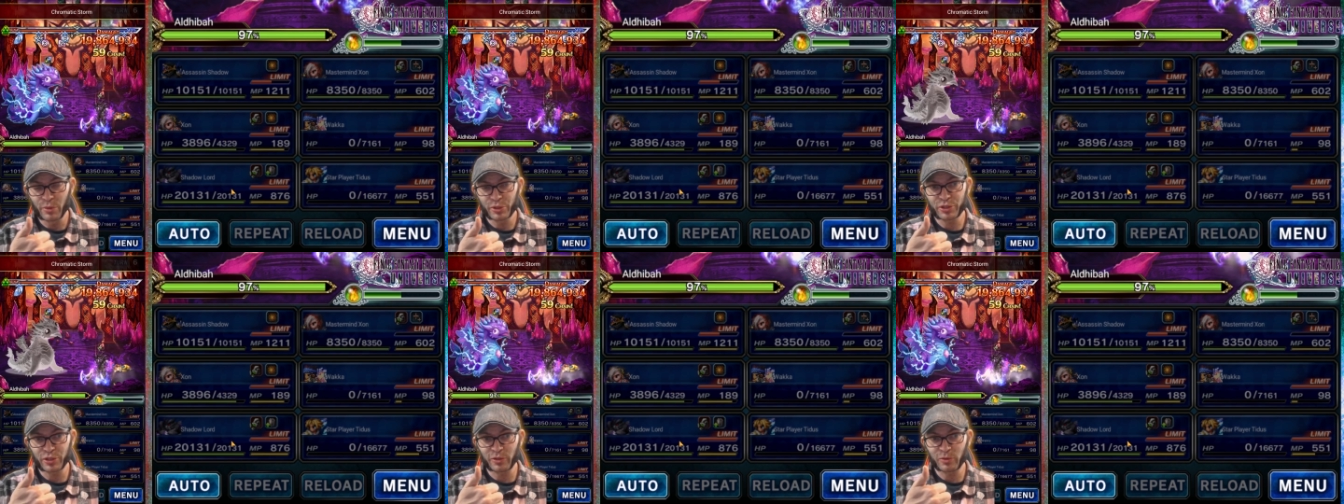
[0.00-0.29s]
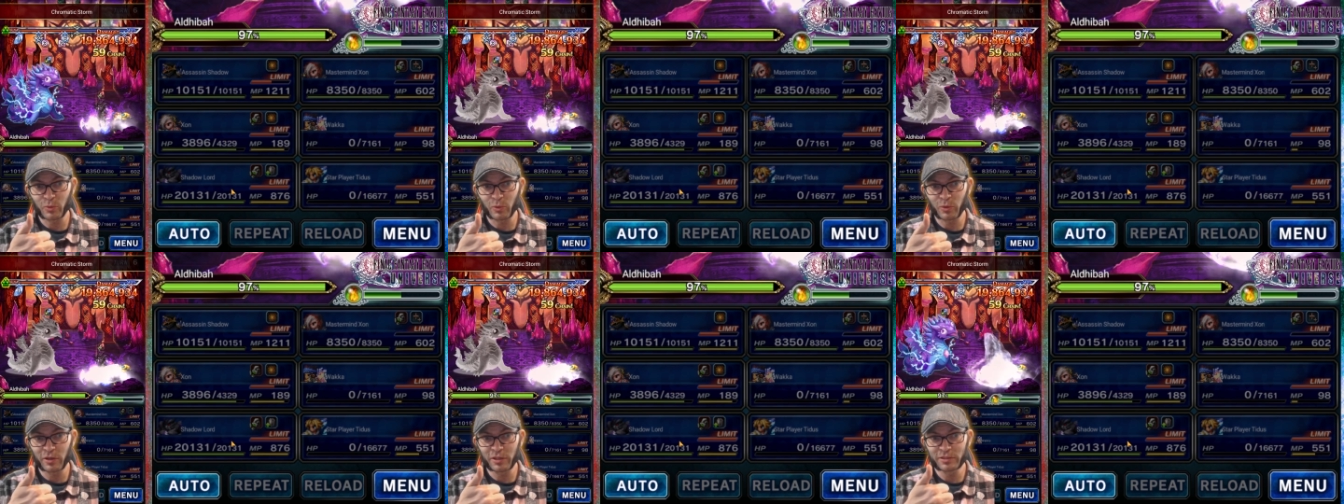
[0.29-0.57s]

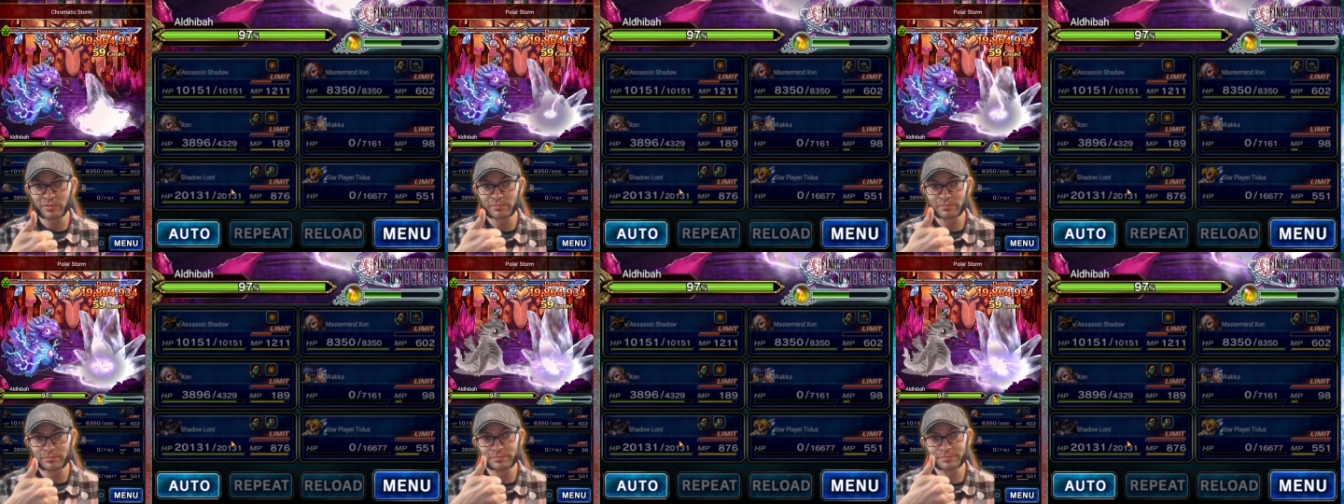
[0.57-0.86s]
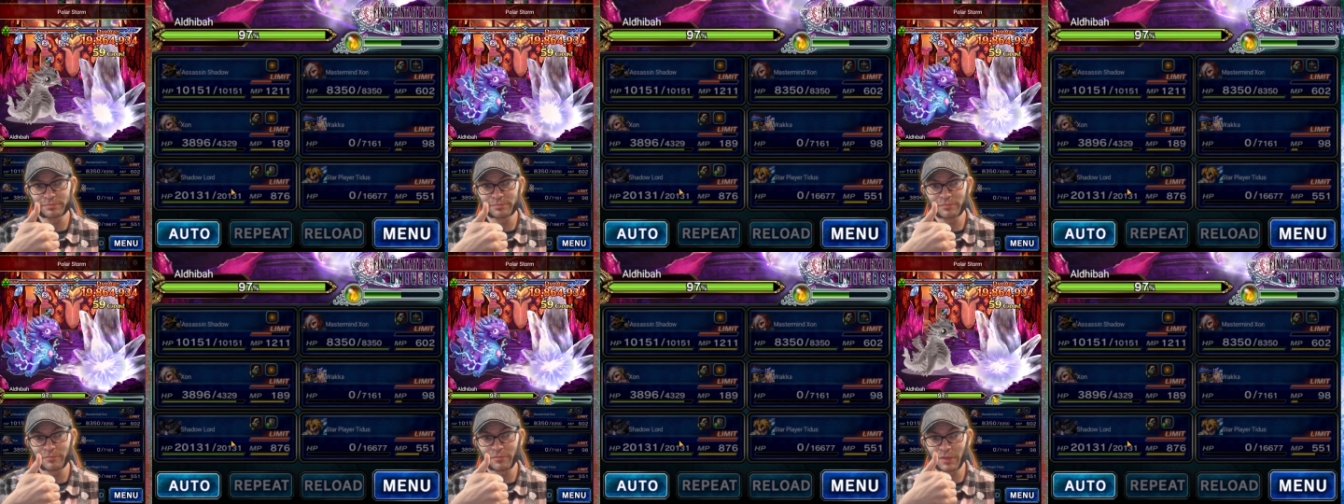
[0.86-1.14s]
Turn 1,
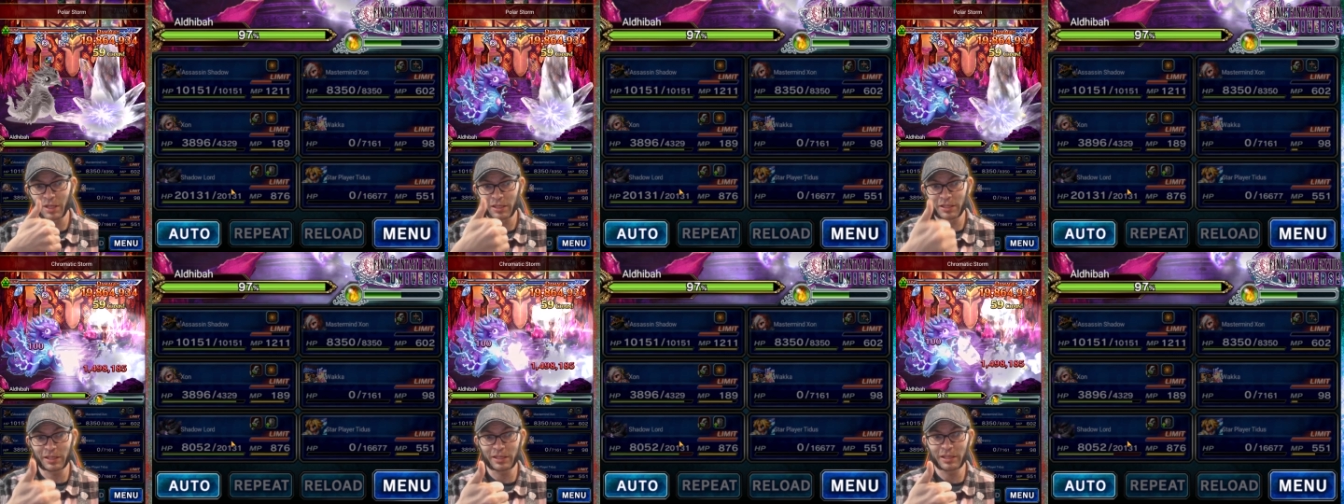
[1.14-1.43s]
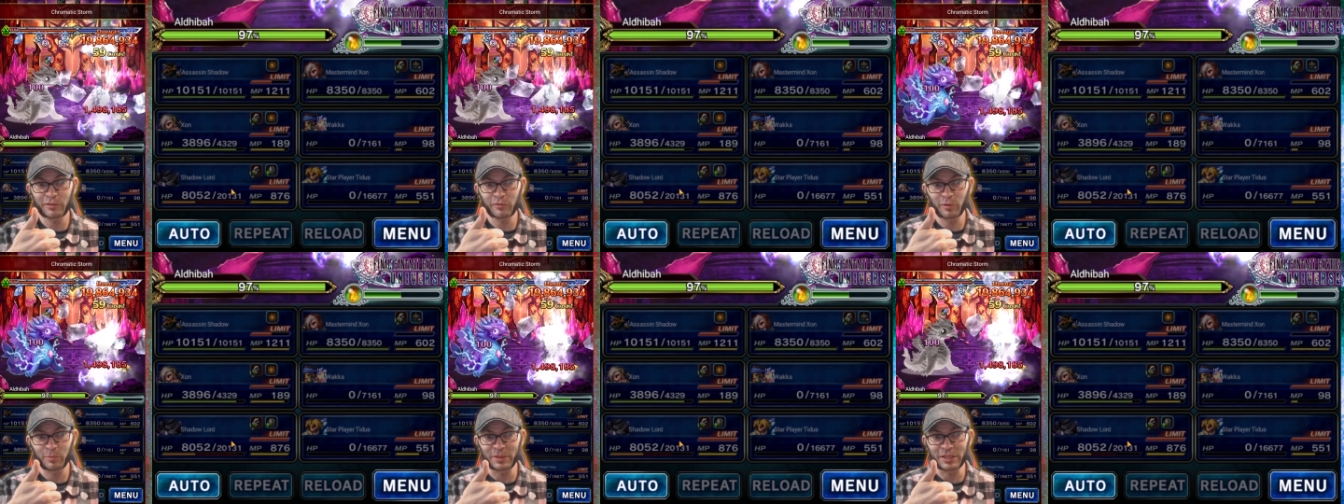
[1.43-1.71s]
you
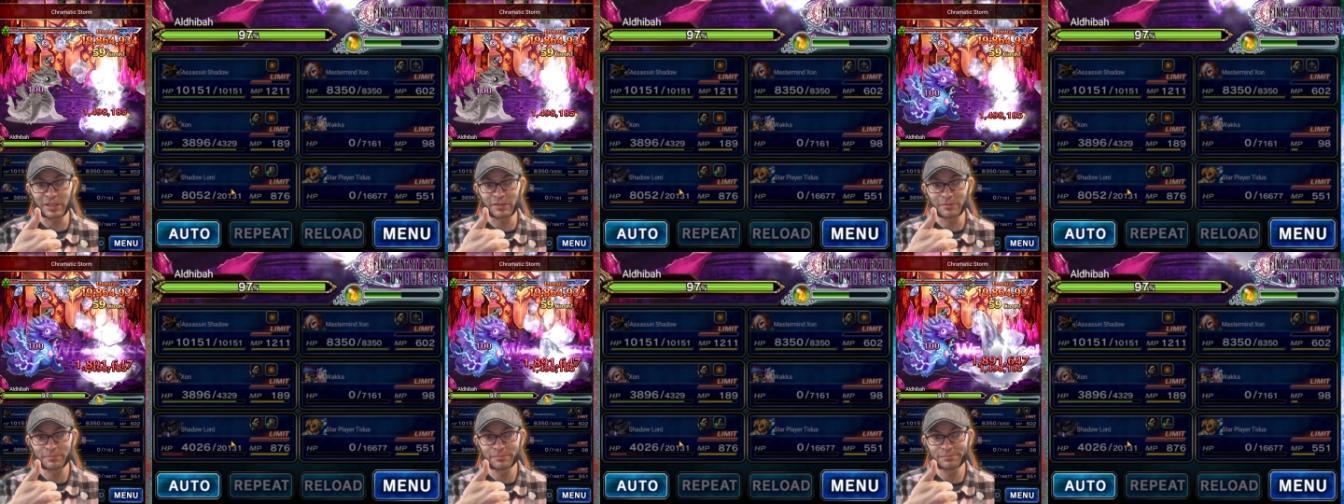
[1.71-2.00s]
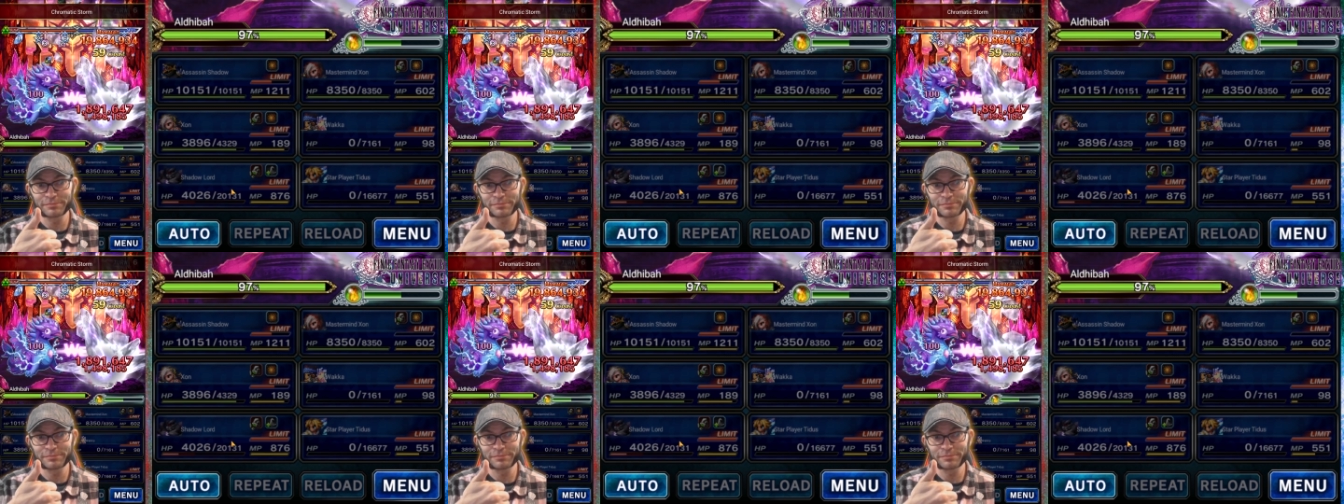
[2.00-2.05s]
hit repeat.